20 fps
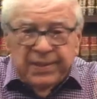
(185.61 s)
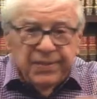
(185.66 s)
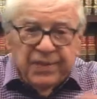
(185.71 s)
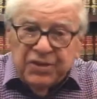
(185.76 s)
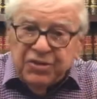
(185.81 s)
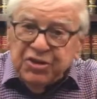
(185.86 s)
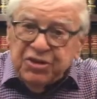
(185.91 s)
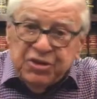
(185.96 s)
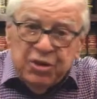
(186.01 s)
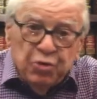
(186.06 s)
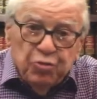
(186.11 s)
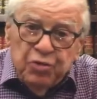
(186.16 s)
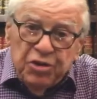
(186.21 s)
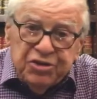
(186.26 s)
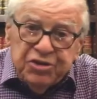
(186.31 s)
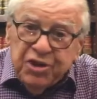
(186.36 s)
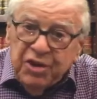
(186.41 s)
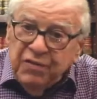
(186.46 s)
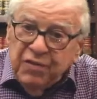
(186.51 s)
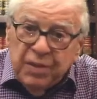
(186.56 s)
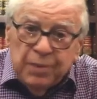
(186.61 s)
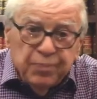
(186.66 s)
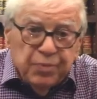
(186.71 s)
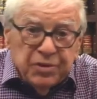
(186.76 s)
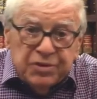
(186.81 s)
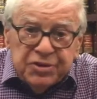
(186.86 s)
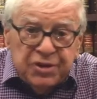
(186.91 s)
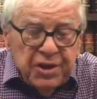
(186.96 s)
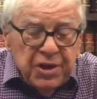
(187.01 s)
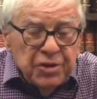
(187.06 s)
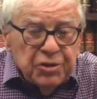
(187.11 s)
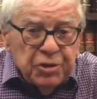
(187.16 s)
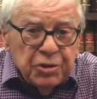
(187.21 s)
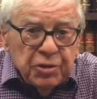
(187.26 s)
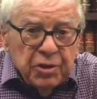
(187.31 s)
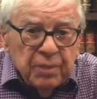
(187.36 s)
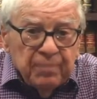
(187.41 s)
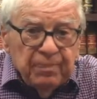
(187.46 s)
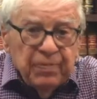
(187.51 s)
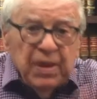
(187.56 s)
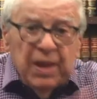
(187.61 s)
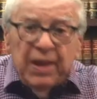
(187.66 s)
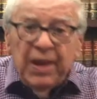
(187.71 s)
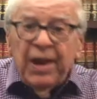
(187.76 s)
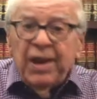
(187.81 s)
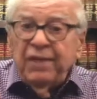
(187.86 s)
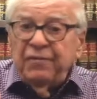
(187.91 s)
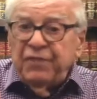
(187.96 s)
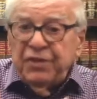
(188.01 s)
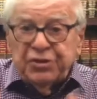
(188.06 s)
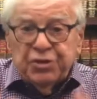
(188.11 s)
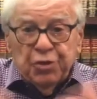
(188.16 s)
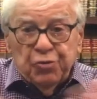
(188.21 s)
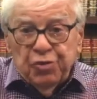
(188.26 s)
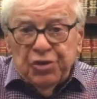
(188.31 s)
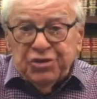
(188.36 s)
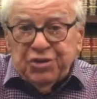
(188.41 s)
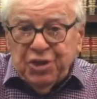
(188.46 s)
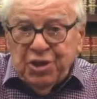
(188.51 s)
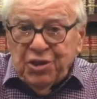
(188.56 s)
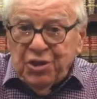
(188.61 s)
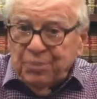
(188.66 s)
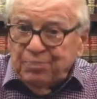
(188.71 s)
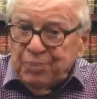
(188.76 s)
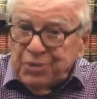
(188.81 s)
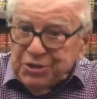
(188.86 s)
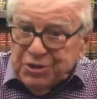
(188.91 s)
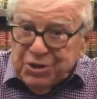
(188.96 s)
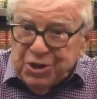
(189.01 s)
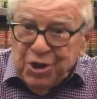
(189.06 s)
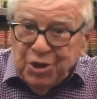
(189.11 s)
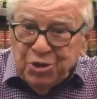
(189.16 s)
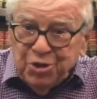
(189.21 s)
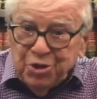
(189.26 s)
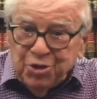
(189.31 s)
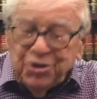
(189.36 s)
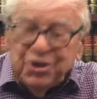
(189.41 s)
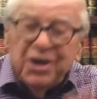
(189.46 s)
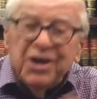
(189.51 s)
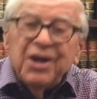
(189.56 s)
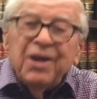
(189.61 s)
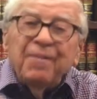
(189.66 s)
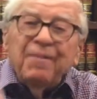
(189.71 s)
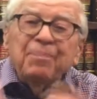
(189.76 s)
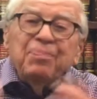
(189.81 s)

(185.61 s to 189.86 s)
this is a risk of the procedure, and if it's a risk of the procedure,